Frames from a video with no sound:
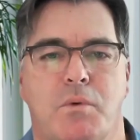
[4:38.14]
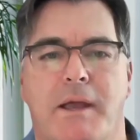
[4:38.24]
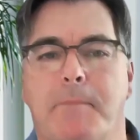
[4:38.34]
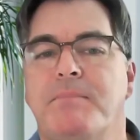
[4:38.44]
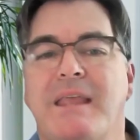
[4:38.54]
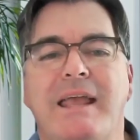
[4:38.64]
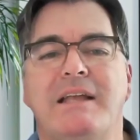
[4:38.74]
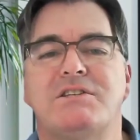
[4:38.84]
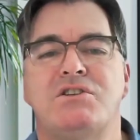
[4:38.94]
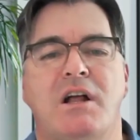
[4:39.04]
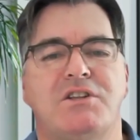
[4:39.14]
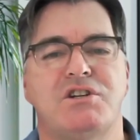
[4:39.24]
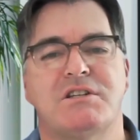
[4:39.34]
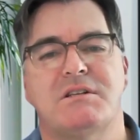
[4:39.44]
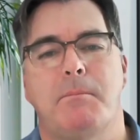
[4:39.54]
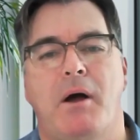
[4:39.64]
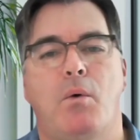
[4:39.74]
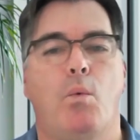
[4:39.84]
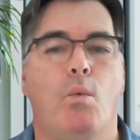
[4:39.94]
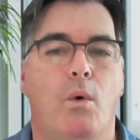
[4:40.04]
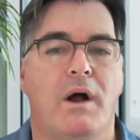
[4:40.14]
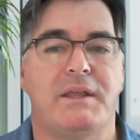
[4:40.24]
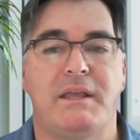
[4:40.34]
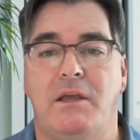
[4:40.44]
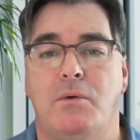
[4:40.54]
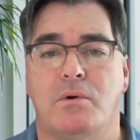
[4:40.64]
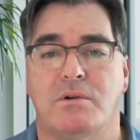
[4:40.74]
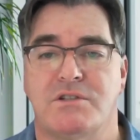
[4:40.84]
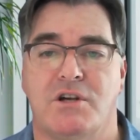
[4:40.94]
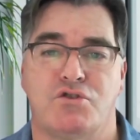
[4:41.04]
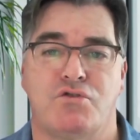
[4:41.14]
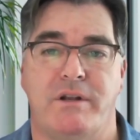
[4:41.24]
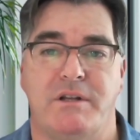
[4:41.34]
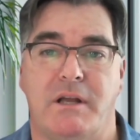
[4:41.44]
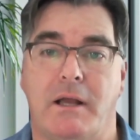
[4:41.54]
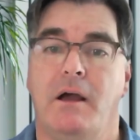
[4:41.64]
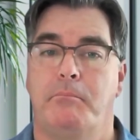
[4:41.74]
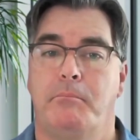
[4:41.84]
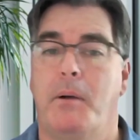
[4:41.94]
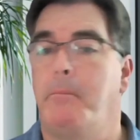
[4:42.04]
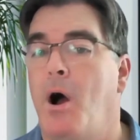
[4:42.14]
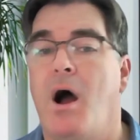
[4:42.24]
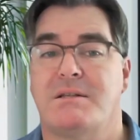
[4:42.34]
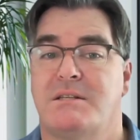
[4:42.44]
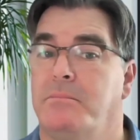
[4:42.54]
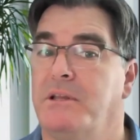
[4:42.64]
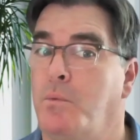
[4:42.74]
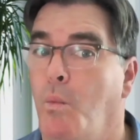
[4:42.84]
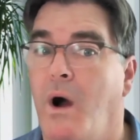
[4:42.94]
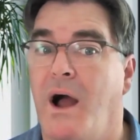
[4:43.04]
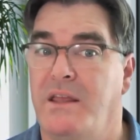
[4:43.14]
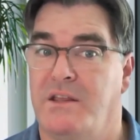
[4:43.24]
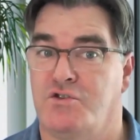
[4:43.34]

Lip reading: way. It's not just about what keywords are trending, but possibly why they're